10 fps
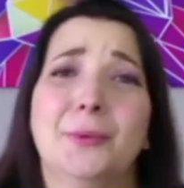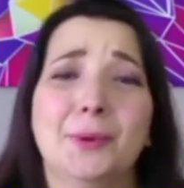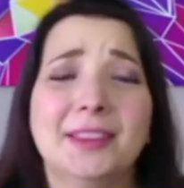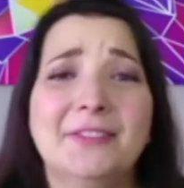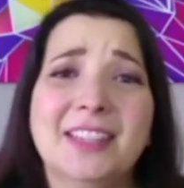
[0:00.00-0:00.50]

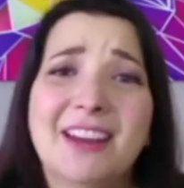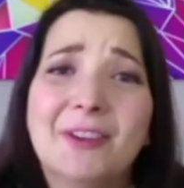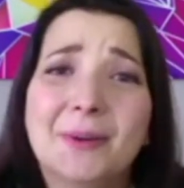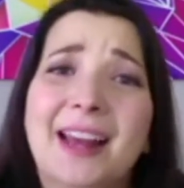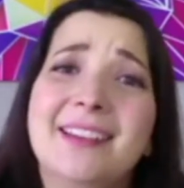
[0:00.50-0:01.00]
We're lifting
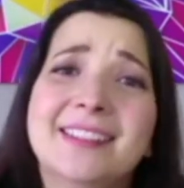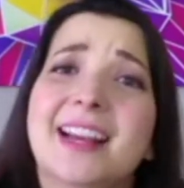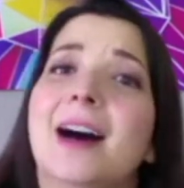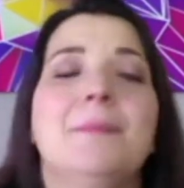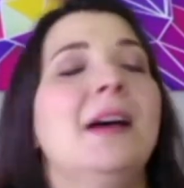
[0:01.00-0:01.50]
everyone else
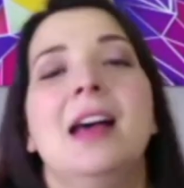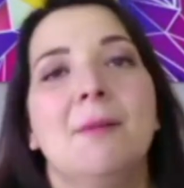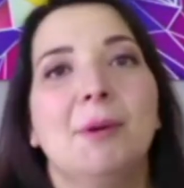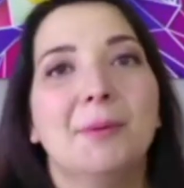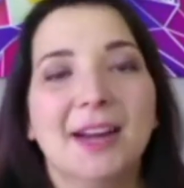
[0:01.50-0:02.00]
up,
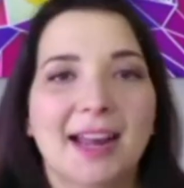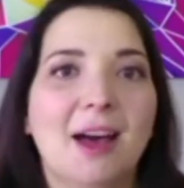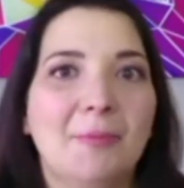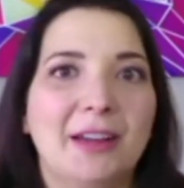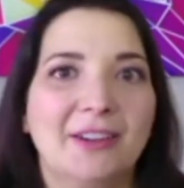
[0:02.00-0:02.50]
but we're not
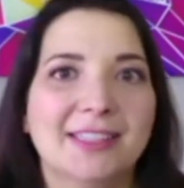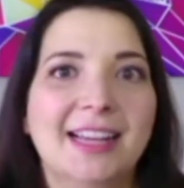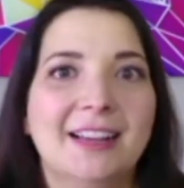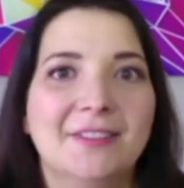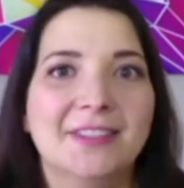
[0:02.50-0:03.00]
helping
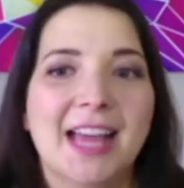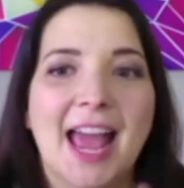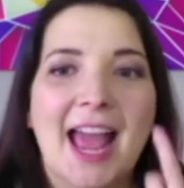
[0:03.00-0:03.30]
ourselves.